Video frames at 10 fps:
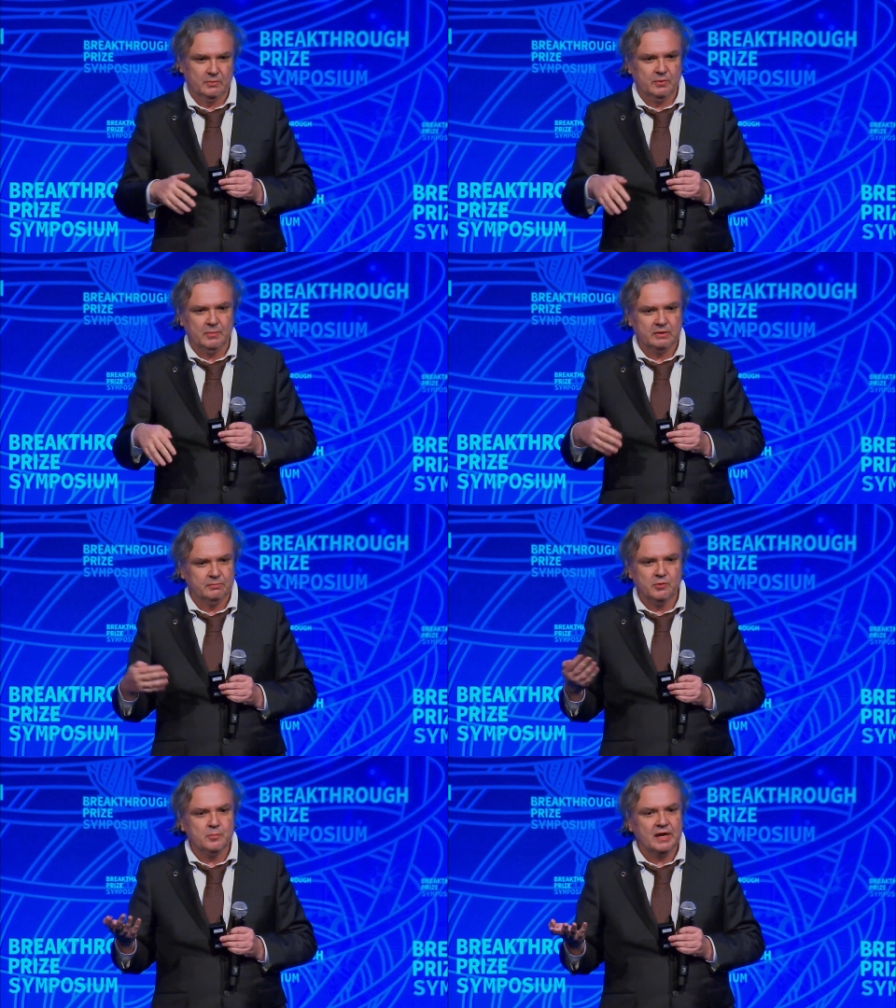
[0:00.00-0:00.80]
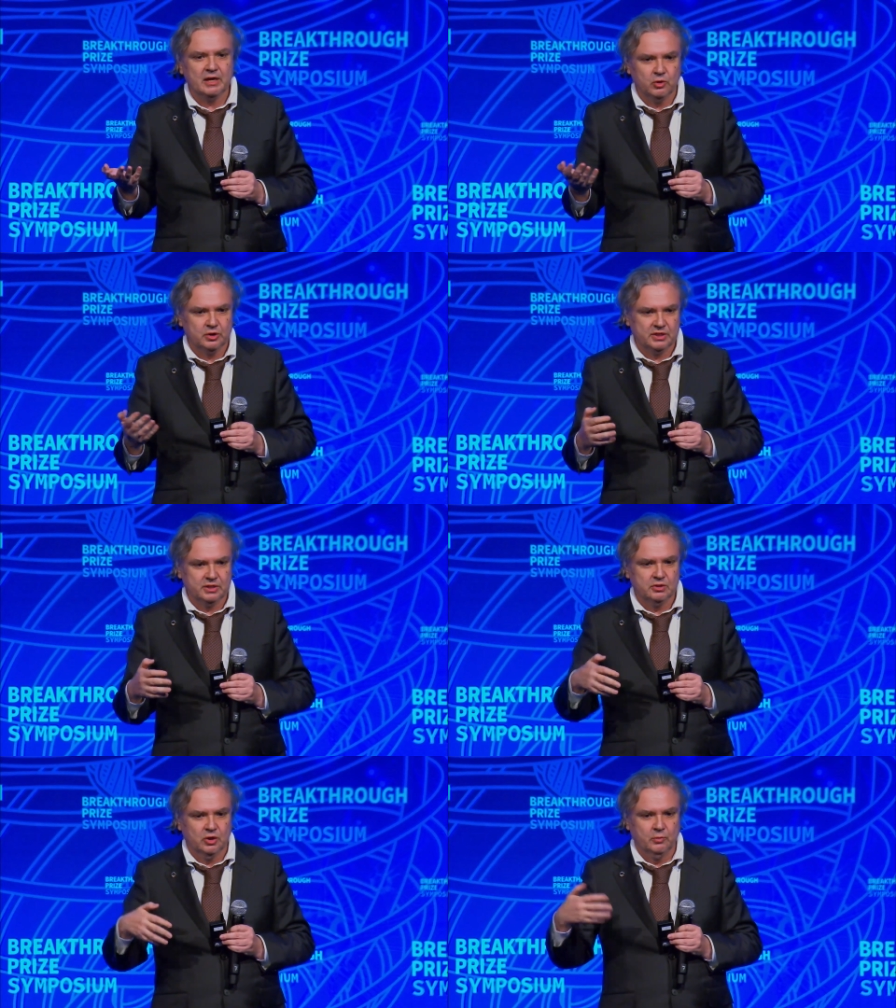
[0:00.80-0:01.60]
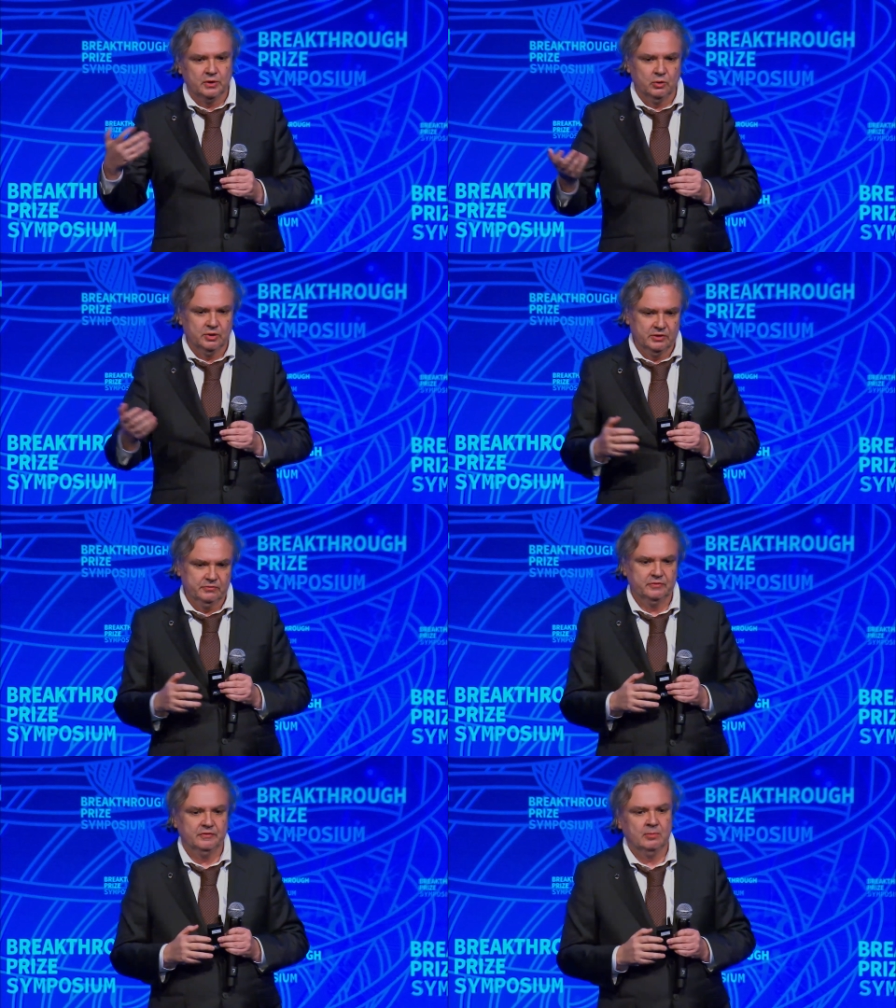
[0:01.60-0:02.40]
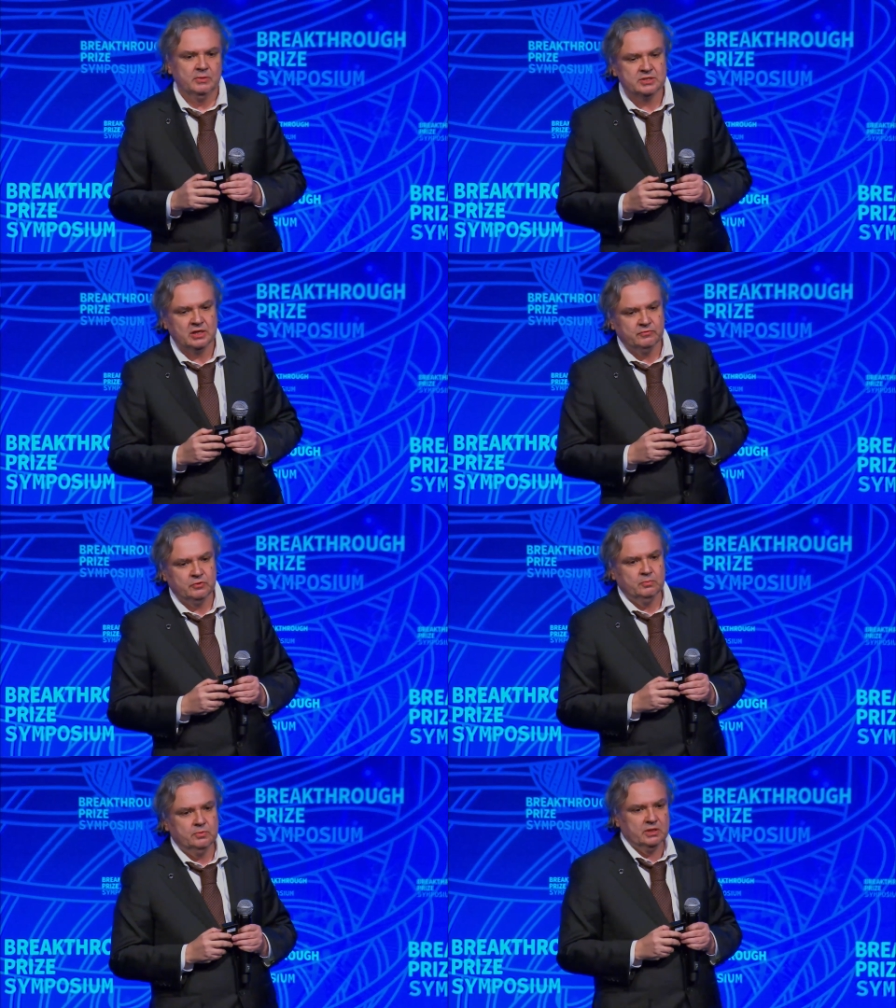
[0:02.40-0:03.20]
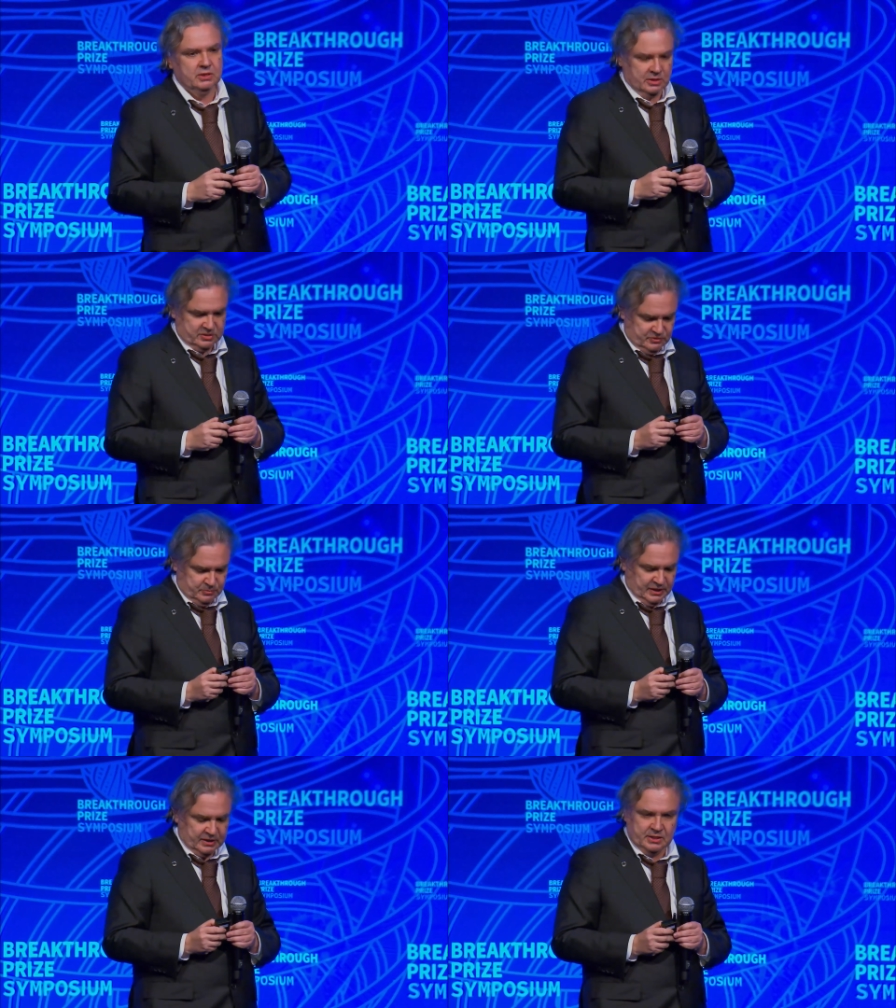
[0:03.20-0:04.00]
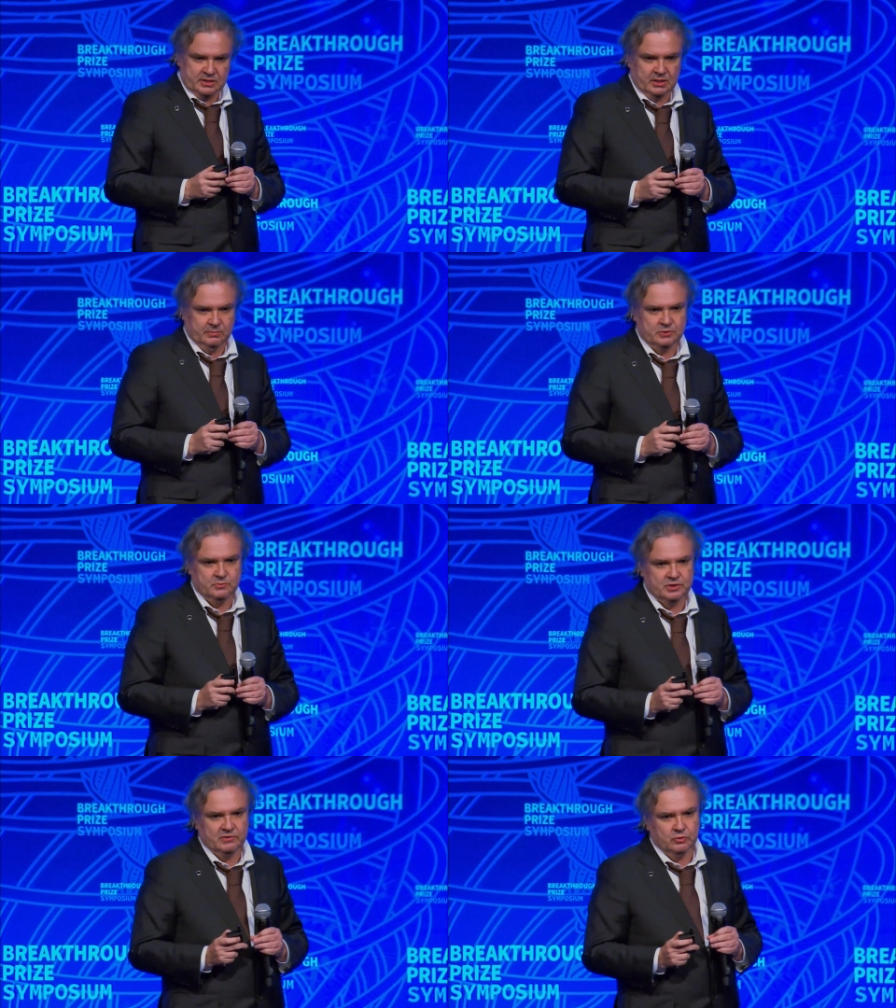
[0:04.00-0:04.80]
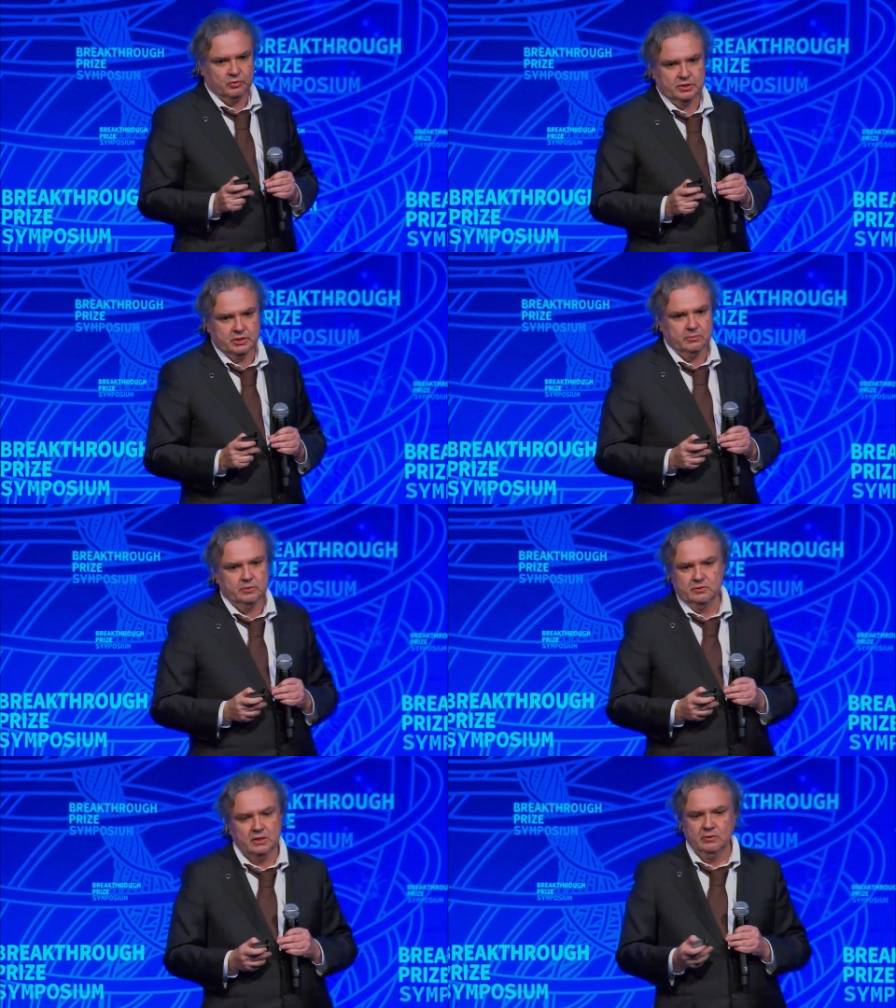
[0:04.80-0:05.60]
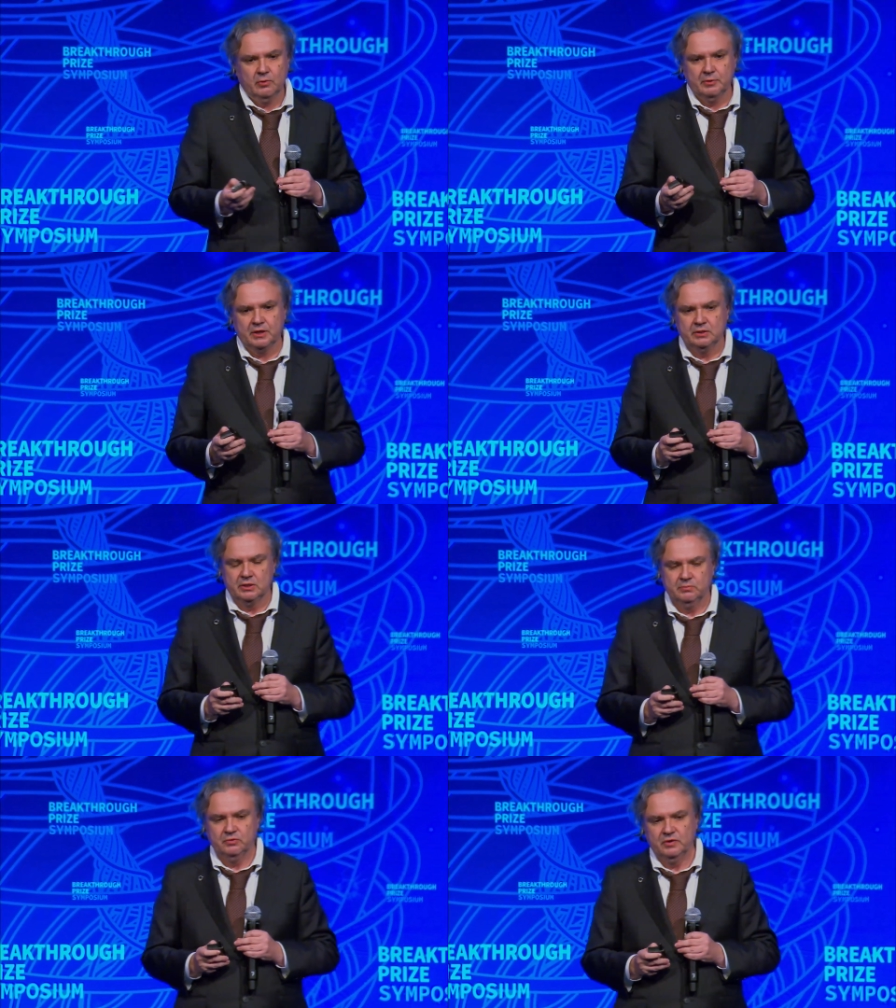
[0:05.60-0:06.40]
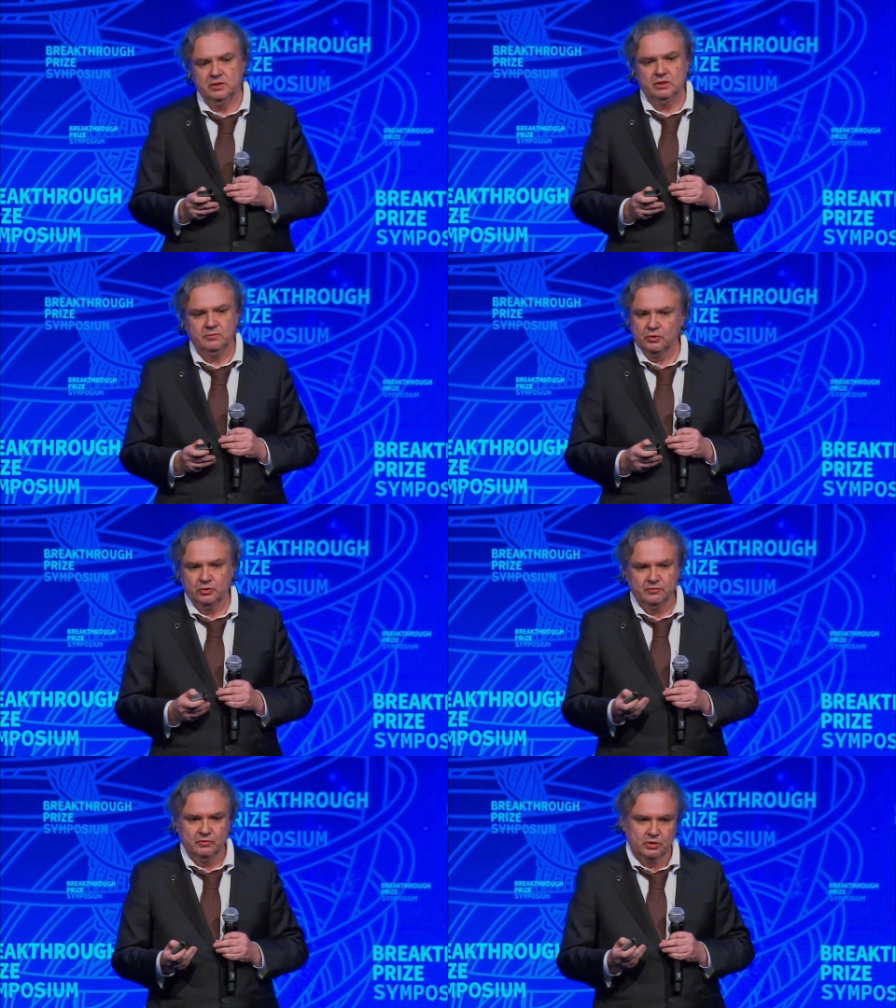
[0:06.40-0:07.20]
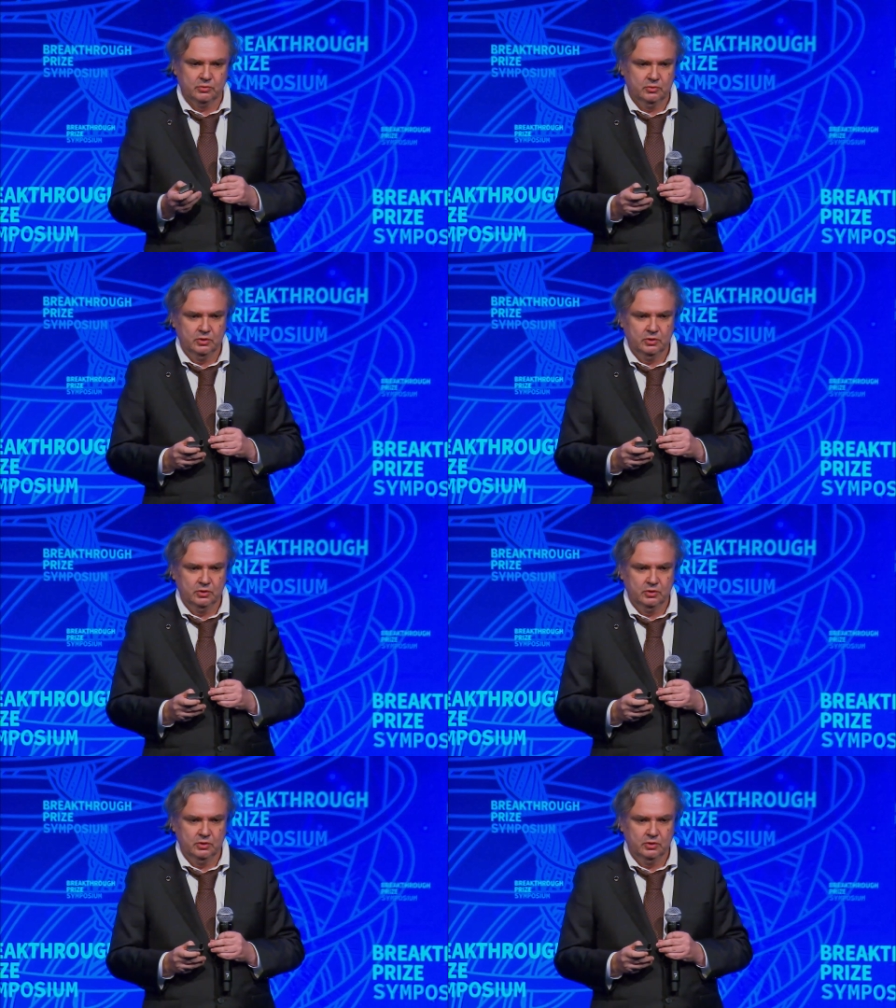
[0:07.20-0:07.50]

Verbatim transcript: we may, we may already know where all the infinite families come from, but there are lots of sporadic examples which you have no idea. But anyway, we can't really prove anything. We don't even know